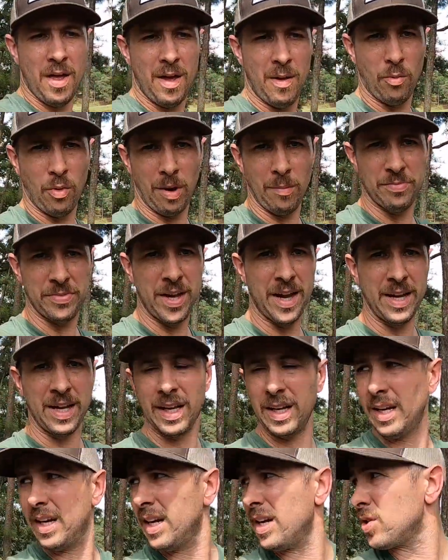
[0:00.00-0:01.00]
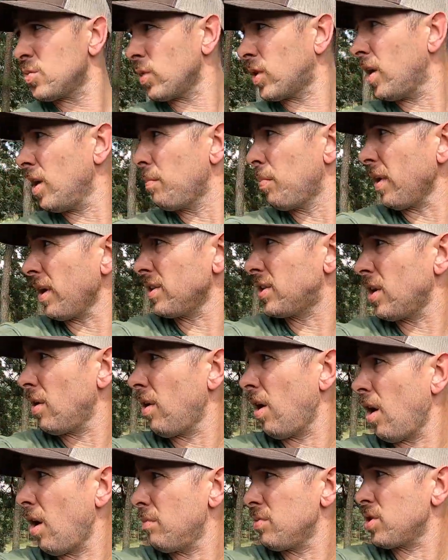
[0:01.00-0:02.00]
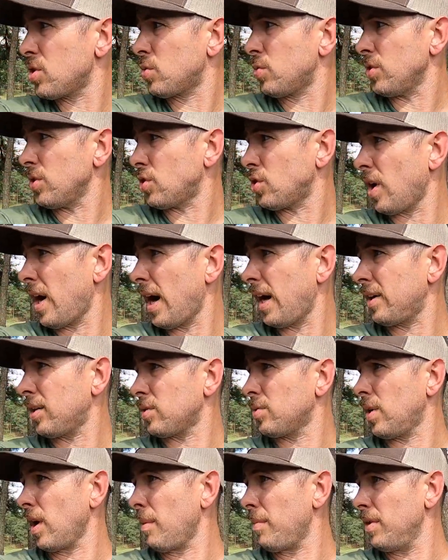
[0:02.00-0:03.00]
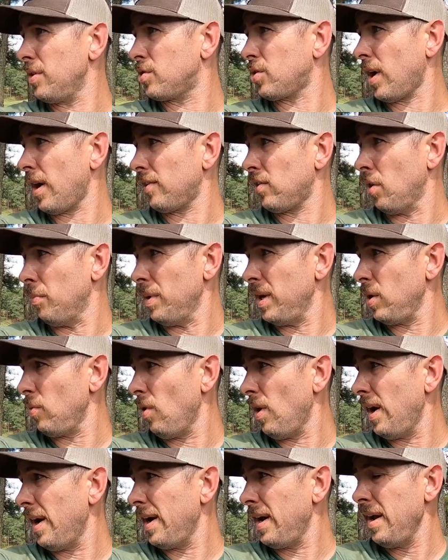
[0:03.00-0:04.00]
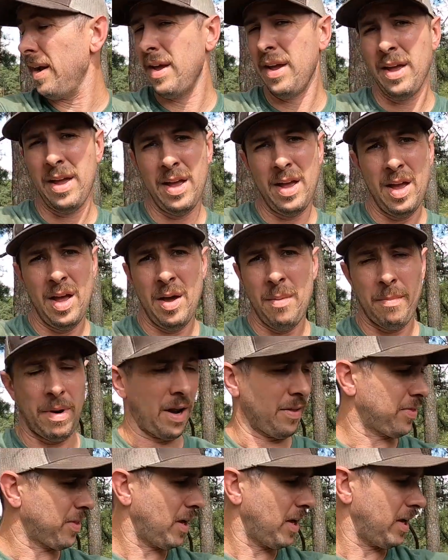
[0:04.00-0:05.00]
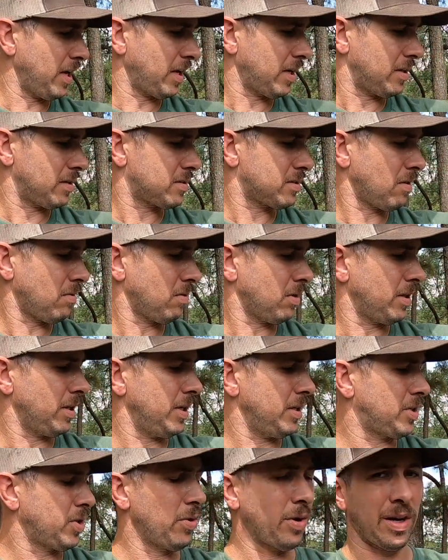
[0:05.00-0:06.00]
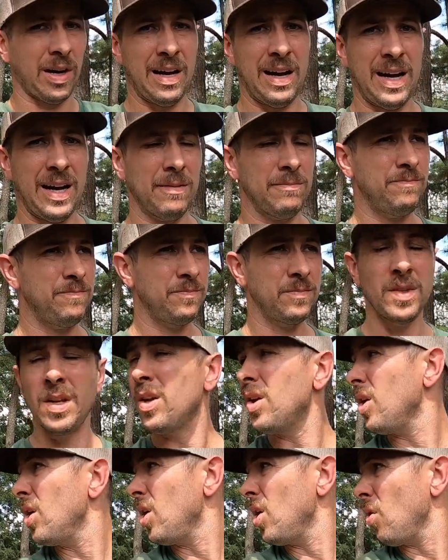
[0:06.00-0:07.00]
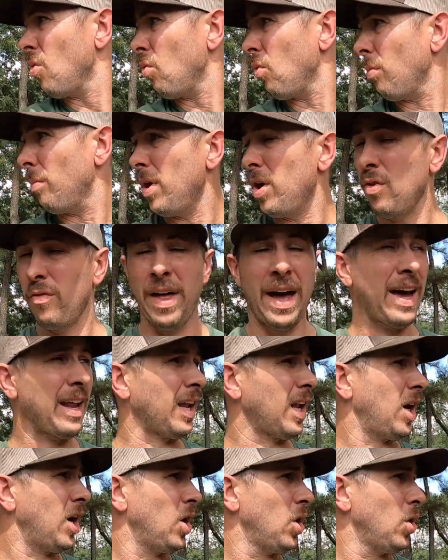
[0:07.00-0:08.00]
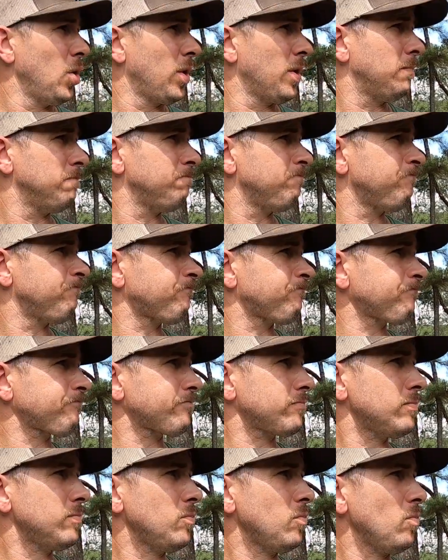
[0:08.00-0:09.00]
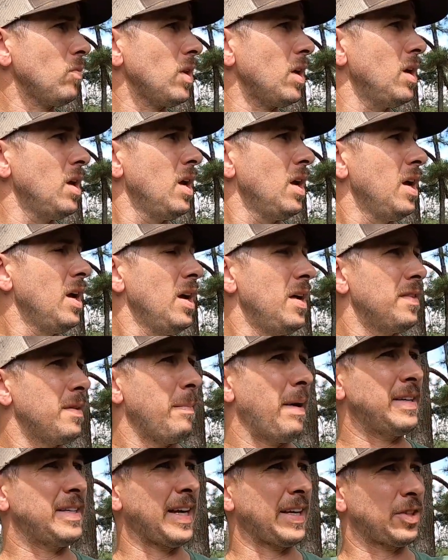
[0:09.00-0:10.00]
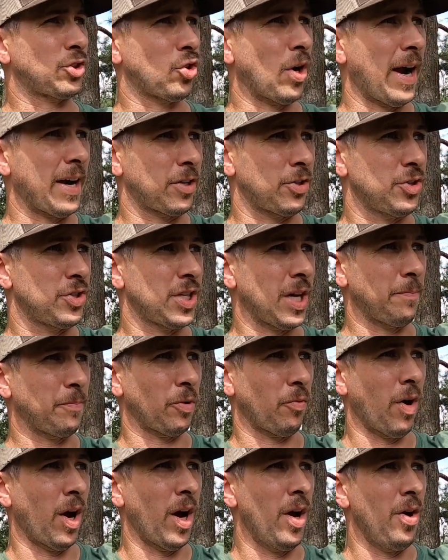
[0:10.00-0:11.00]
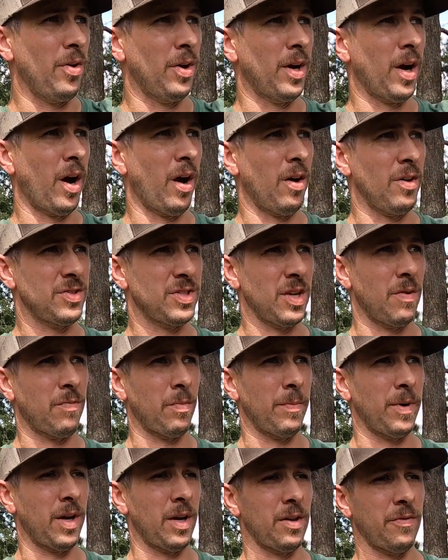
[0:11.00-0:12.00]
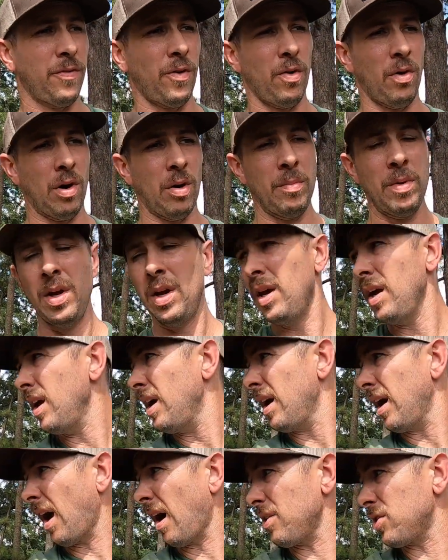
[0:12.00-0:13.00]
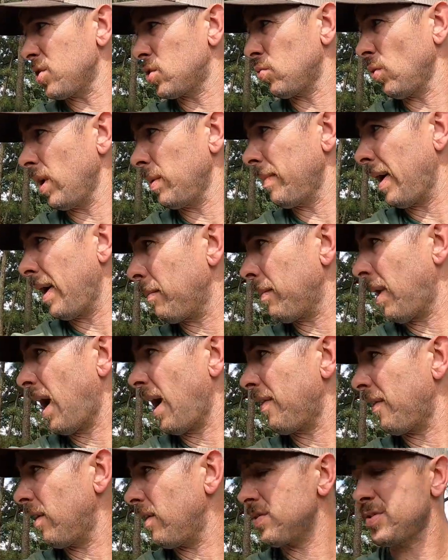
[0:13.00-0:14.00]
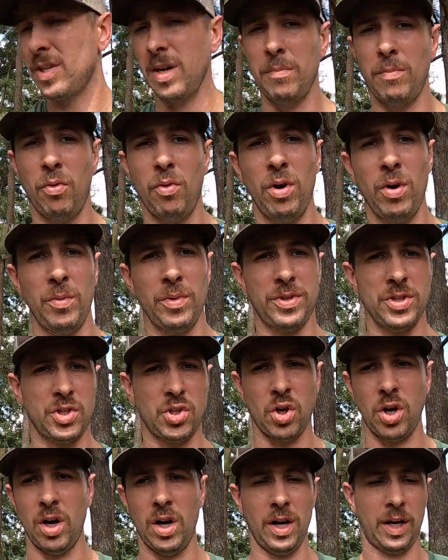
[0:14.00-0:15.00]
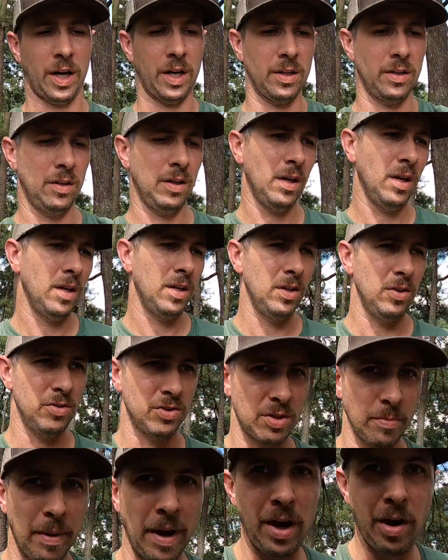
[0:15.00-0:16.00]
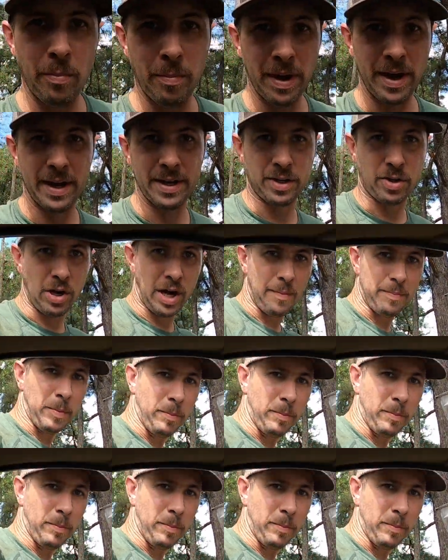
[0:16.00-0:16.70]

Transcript: What I'm thinking is we could bring 2 home just with the tractor, because we've got to bring the tractor home anyway. But I think it's only 2 o'clock. we'll move that load. Then may take the tractor just up the road and haul some from another farm. And I'll just swing by there at some point with the truck and use the bale bed to grab